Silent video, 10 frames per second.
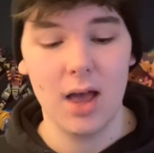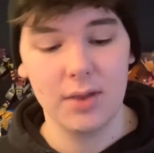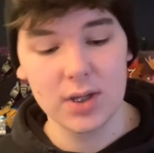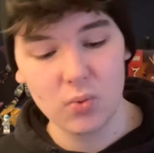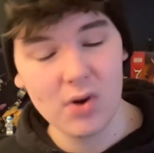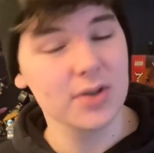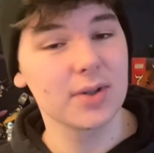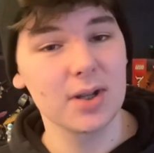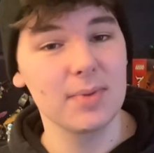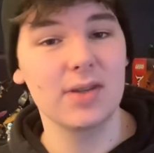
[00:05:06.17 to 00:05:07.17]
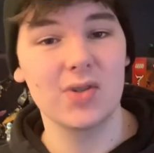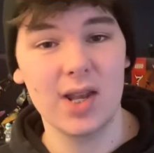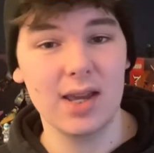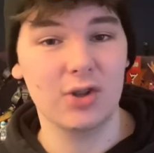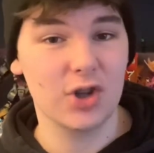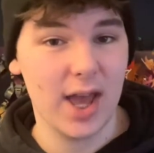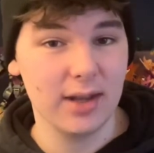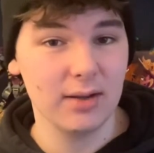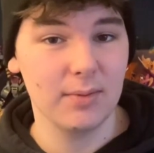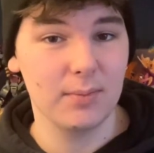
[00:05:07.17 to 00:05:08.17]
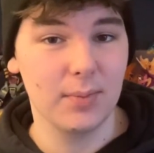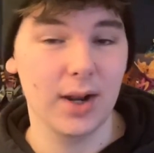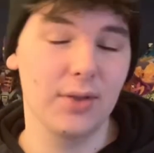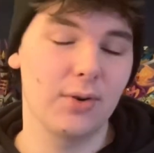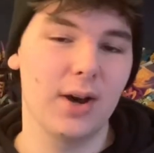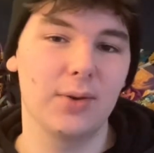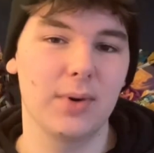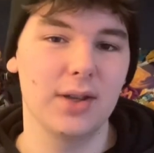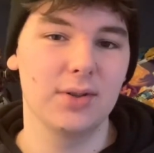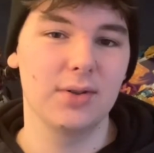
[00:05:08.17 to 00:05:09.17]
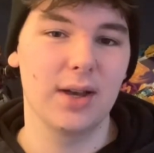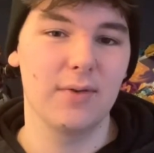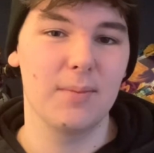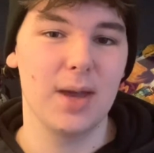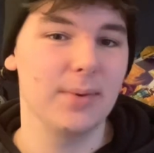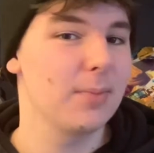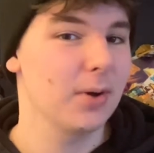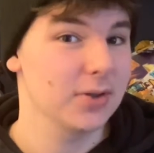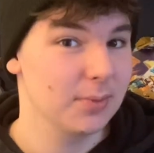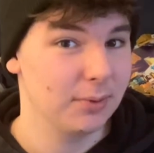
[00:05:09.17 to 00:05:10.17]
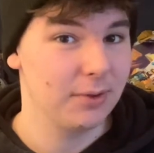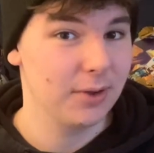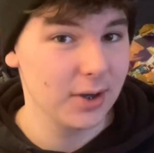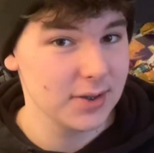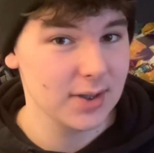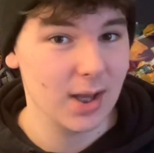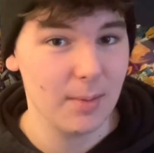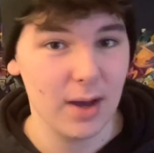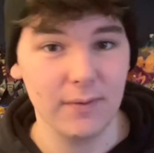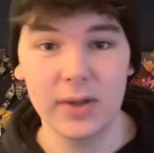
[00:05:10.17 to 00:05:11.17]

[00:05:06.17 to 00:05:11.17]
This was going to be Snake Chen, but I thought I'd wait and do that for maybe a possible third CMF.